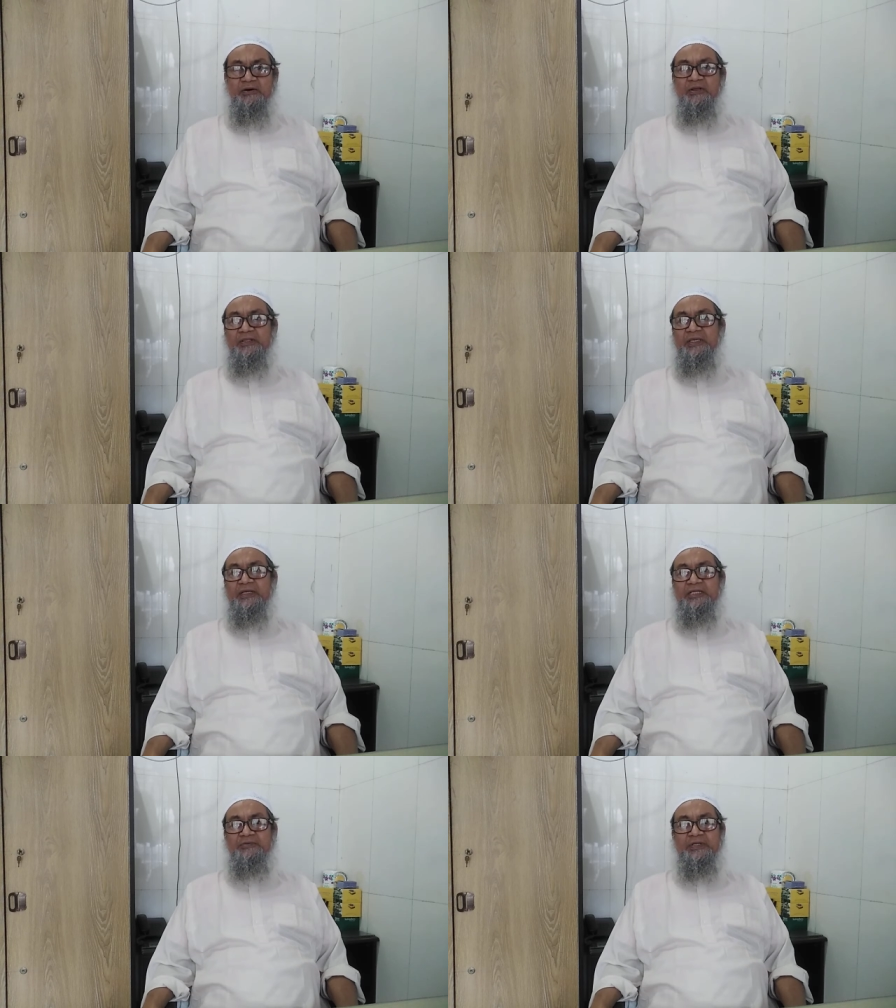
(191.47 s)
all the
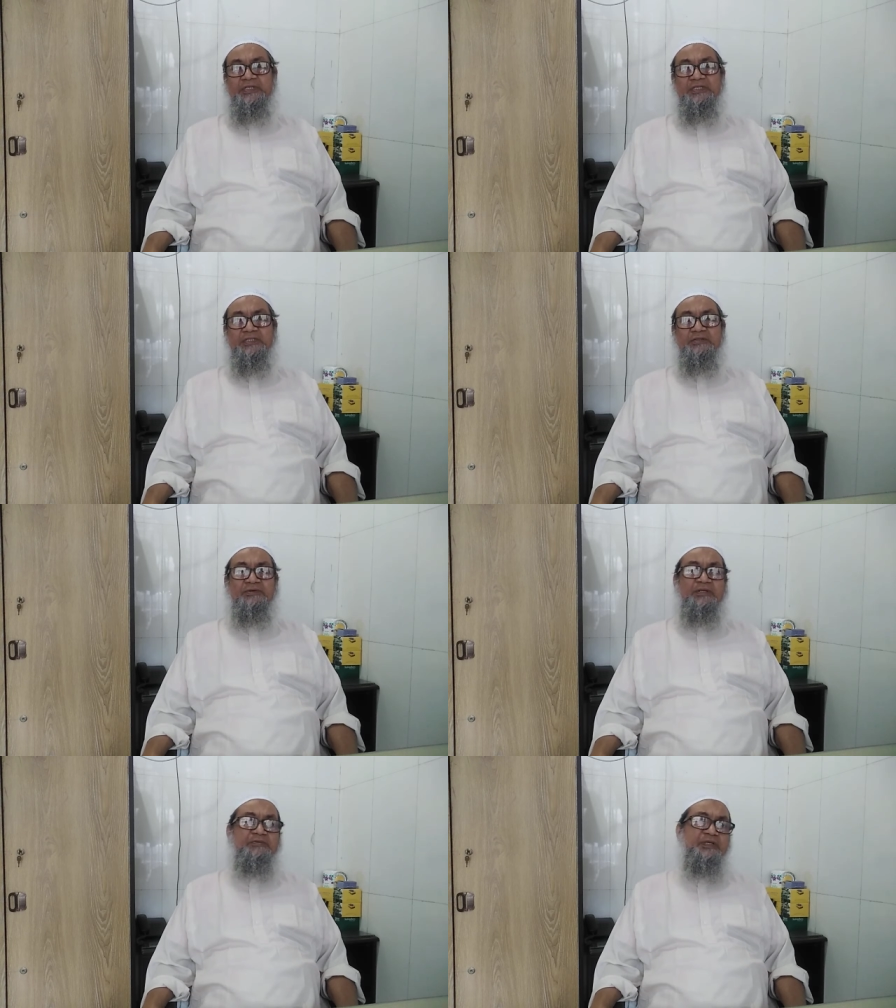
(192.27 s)
activities
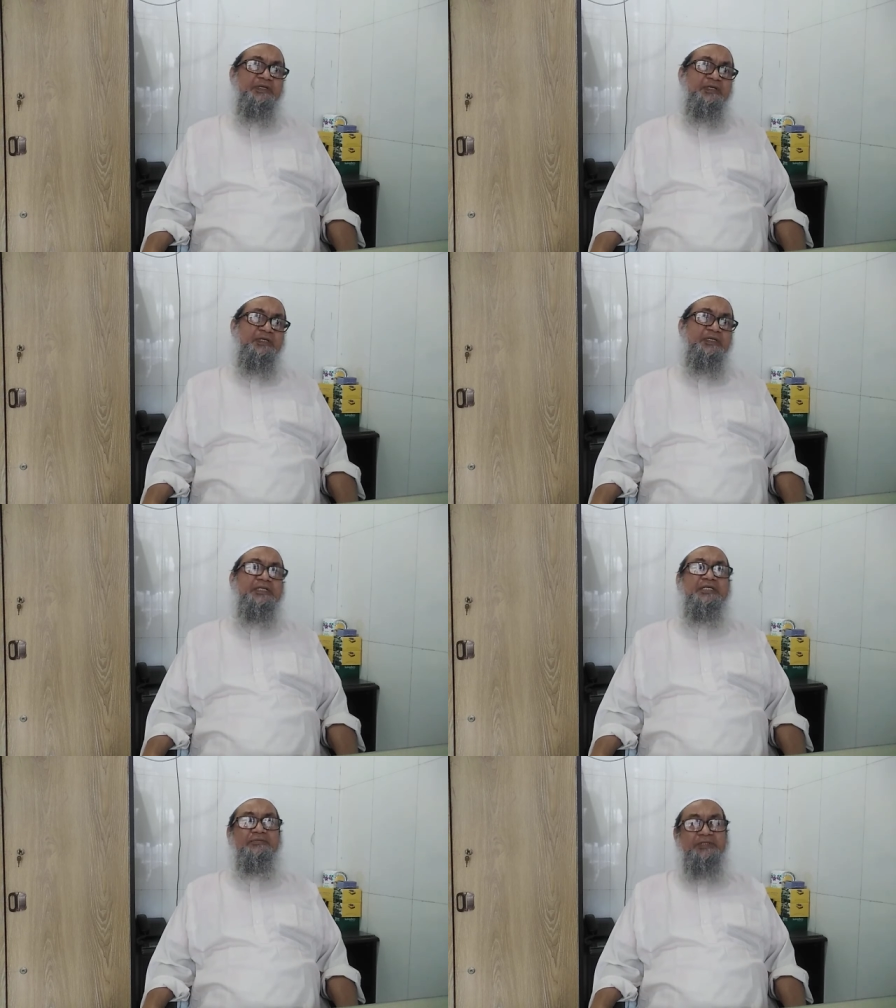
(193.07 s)
will be
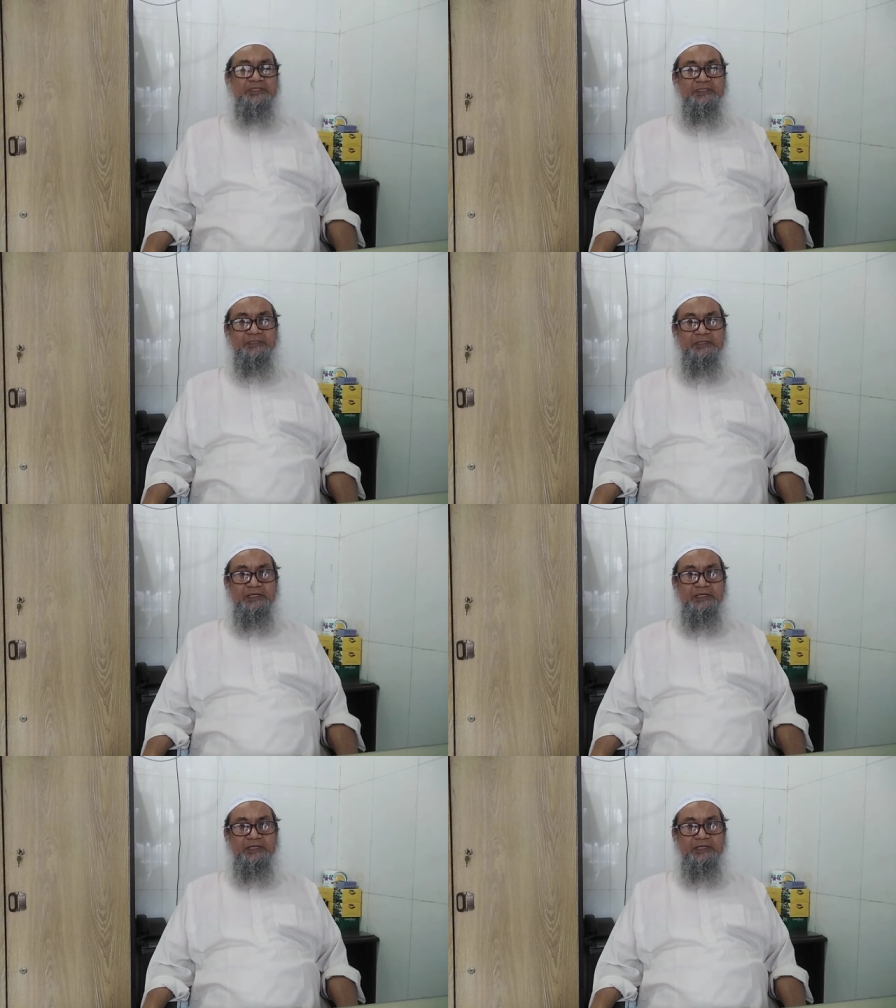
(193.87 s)
inhibited